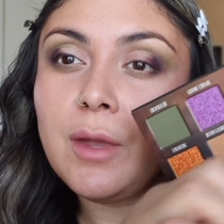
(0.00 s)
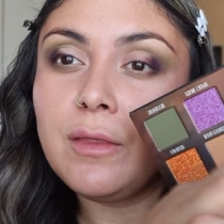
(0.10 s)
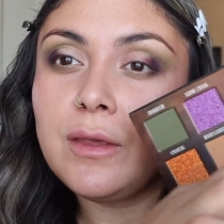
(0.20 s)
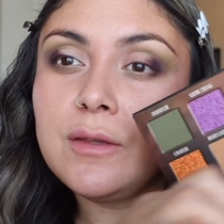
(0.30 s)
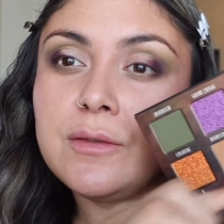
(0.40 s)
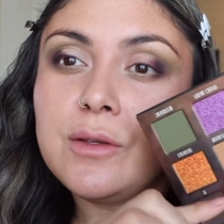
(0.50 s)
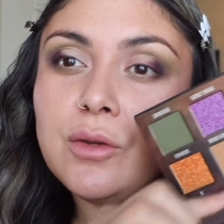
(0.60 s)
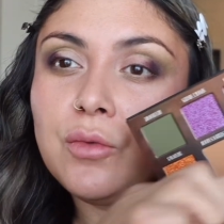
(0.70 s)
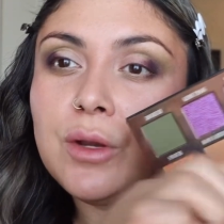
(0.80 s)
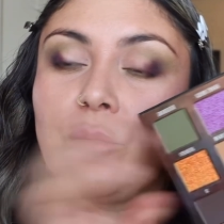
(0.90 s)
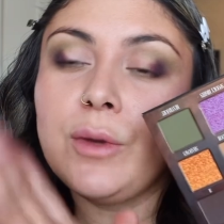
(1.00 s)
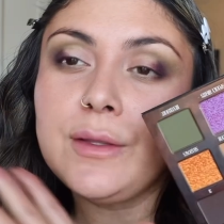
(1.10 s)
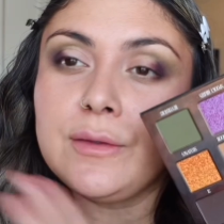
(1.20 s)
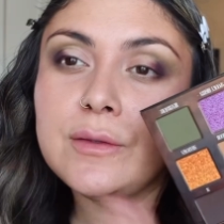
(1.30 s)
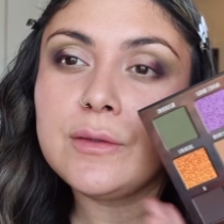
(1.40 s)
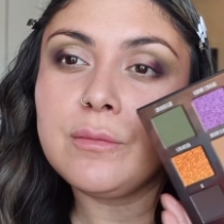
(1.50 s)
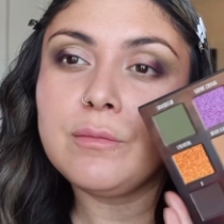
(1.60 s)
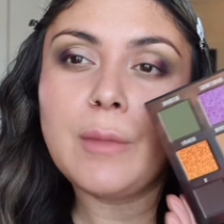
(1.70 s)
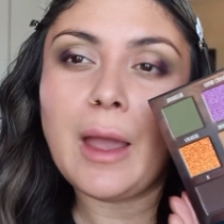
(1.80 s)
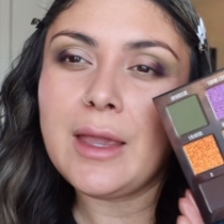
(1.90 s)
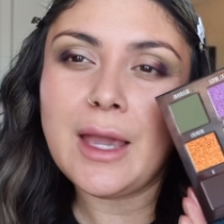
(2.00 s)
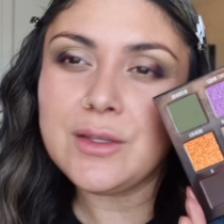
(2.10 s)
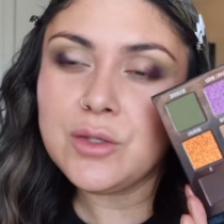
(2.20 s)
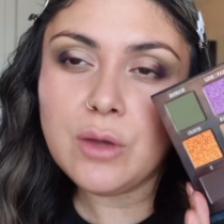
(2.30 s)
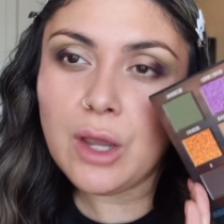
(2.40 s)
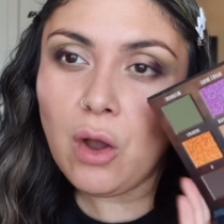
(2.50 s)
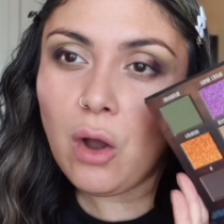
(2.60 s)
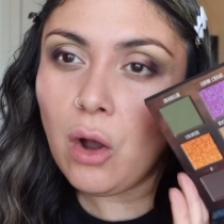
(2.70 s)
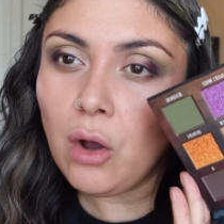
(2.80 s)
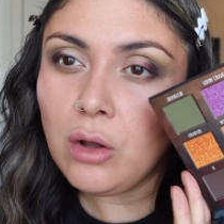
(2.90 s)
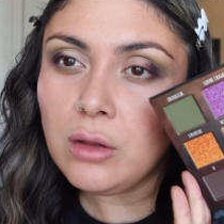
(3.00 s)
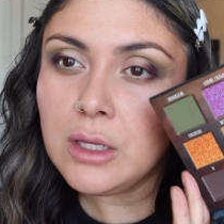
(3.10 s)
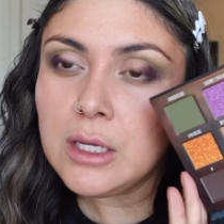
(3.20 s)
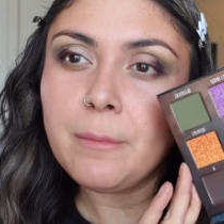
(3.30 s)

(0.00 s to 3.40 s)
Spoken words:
These green ones, I guess you can call,